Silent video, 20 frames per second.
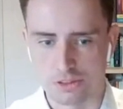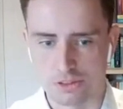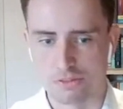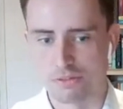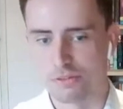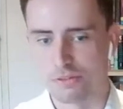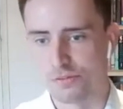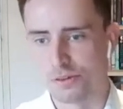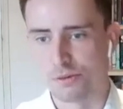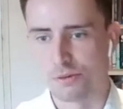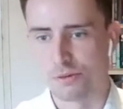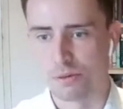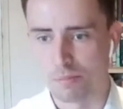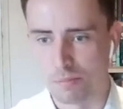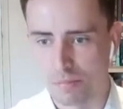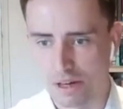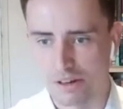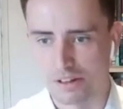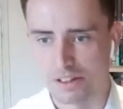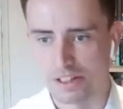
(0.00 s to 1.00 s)
of the fuel and
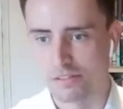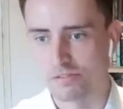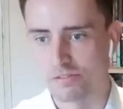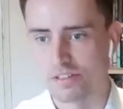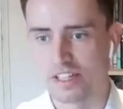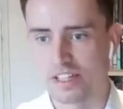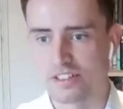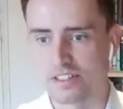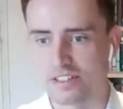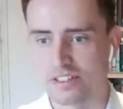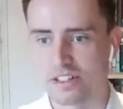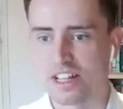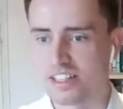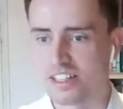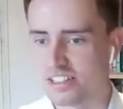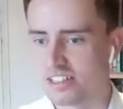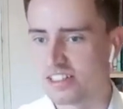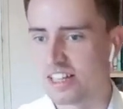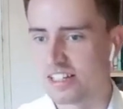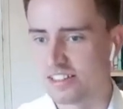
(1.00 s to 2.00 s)
parking fees. So
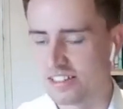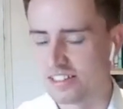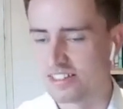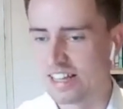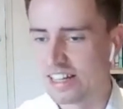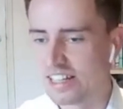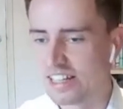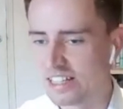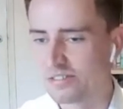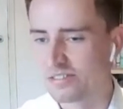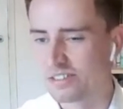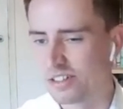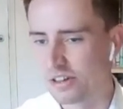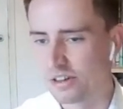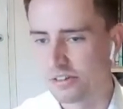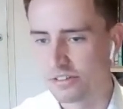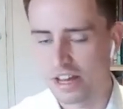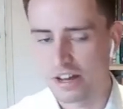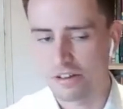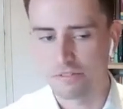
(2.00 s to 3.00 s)
there's incentives to
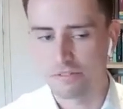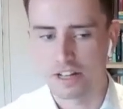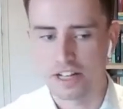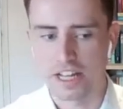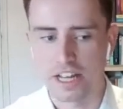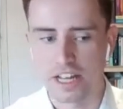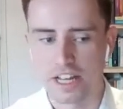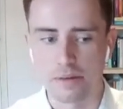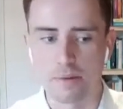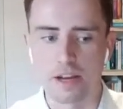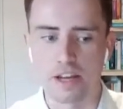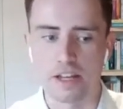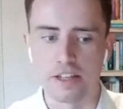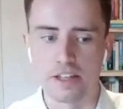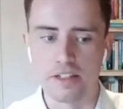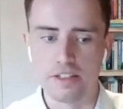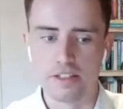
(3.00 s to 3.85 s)
do that really anyway.